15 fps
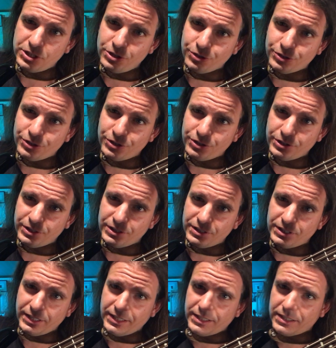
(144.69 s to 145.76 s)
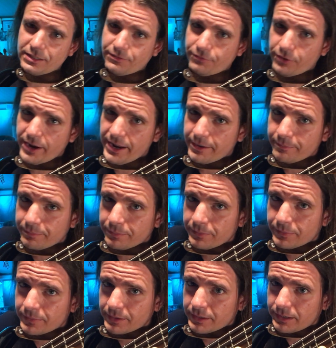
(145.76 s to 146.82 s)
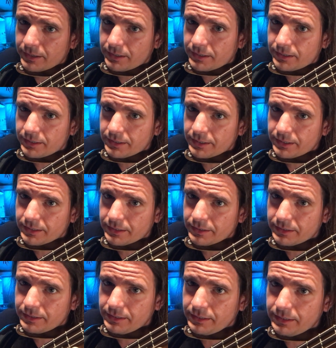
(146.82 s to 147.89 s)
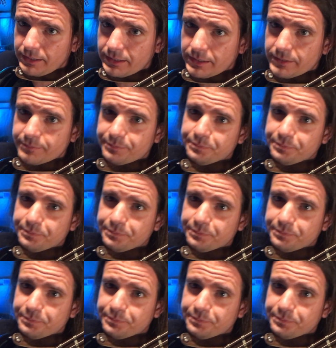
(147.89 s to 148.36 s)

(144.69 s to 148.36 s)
here to the sixth fret on the